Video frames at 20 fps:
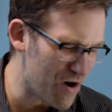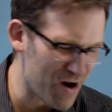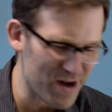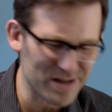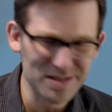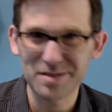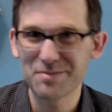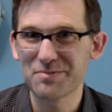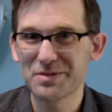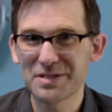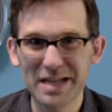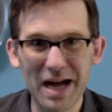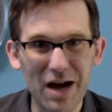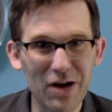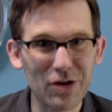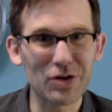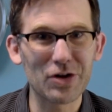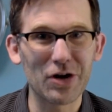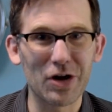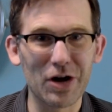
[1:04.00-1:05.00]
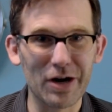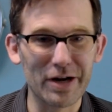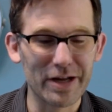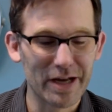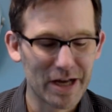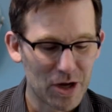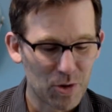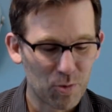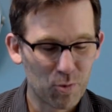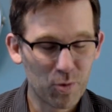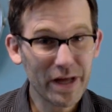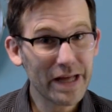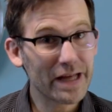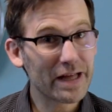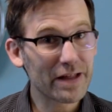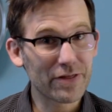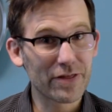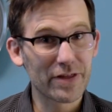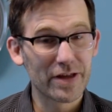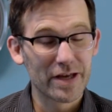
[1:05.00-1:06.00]
awesome sound card
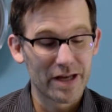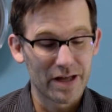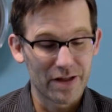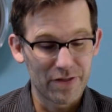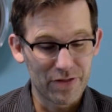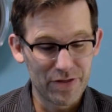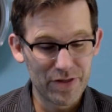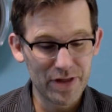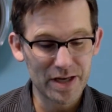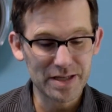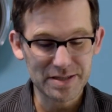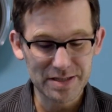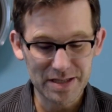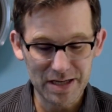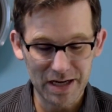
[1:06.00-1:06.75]
with this